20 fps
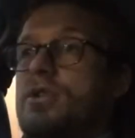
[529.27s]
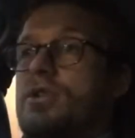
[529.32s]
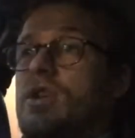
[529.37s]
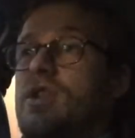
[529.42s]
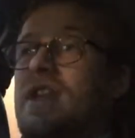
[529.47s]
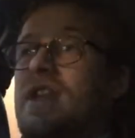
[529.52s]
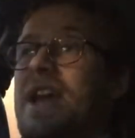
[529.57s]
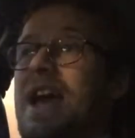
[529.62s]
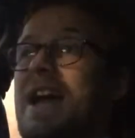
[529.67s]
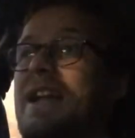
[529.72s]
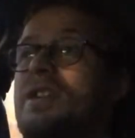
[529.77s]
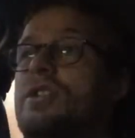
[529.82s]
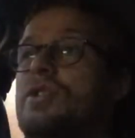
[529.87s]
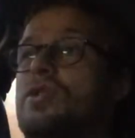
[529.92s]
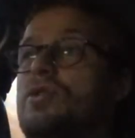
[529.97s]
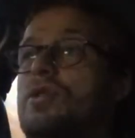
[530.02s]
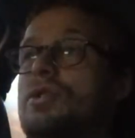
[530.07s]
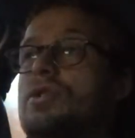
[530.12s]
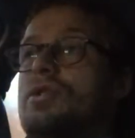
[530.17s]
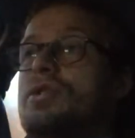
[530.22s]
So they had to
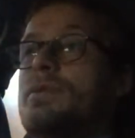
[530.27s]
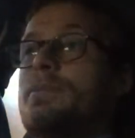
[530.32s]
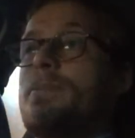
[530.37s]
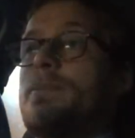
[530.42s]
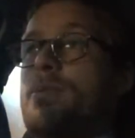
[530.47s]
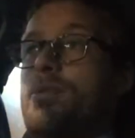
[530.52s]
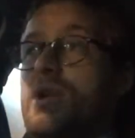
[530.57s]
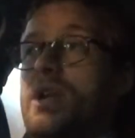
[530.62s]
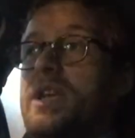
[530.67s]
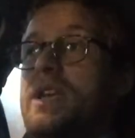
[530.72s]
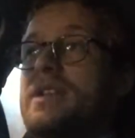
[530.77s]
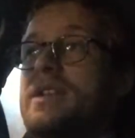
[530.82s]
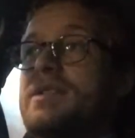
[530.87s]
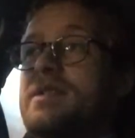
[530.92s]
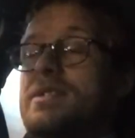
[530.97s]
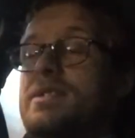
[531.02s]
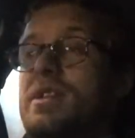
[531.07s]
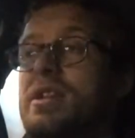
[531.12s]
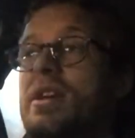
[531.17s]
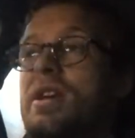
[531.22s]
trust the
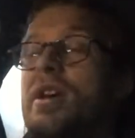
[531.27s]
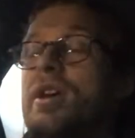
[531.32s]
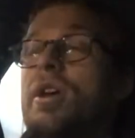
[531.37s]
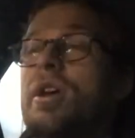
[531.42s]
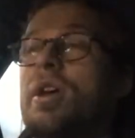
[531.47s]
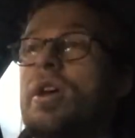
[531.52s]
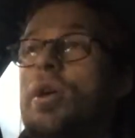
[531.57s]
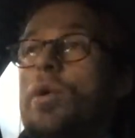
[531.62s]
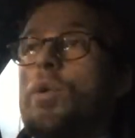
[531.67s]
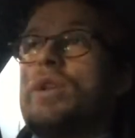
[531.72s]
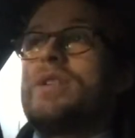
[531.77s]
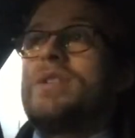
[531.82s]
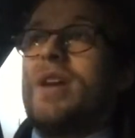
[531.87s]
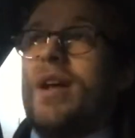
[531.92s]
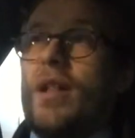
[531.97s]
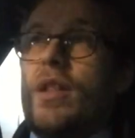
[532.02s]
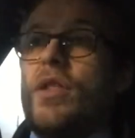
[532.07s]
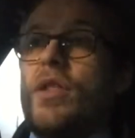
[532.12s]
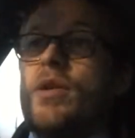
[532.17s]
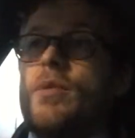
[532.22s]
priest who would
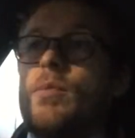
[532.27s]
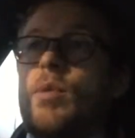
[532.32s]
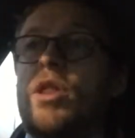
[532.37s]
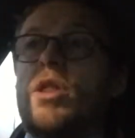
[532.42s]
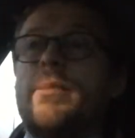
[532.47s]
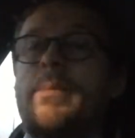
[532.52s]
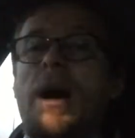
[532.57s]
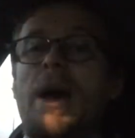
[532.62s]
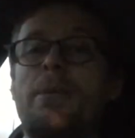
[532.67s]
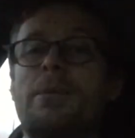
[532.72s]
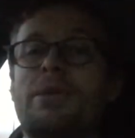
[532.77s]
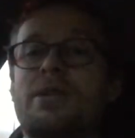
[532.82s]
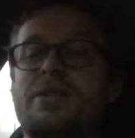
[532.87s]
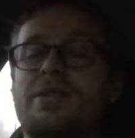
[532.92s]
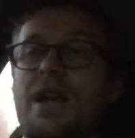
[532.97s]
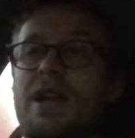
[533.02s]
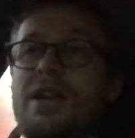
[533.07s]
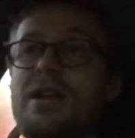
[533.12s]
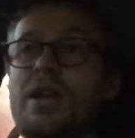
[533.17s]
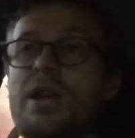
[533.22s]
tell them what the Bible
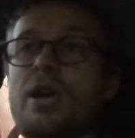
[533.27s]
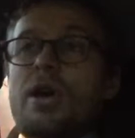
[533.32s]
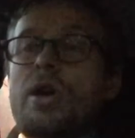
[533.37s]
said.